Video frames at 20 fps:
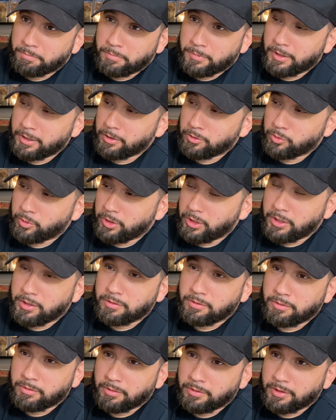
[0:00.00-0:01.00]
it is what it is.
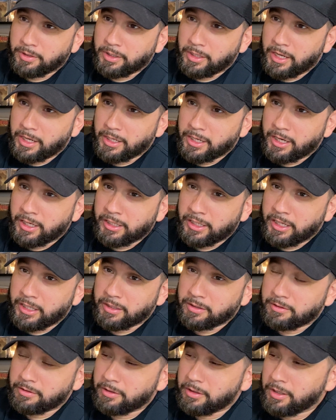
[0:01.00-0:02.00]
Got 9.8.
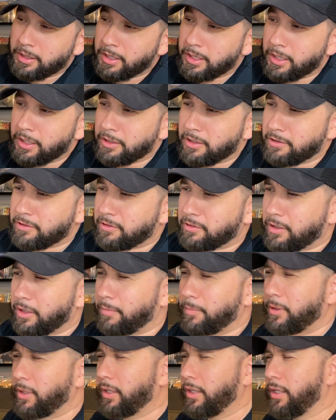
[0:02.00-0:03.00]
This is going
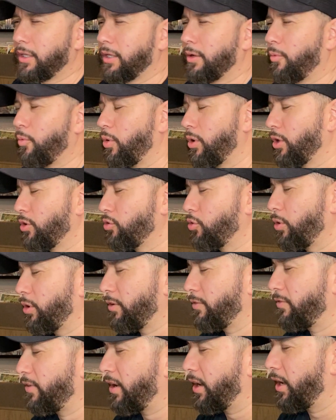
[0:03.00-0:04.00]
to be a 1 in
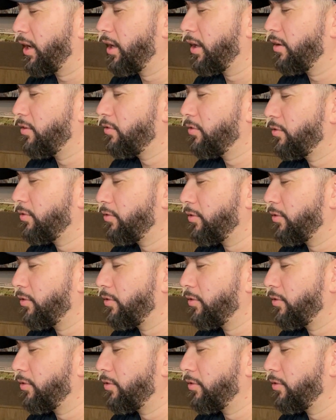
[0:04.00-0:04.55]
25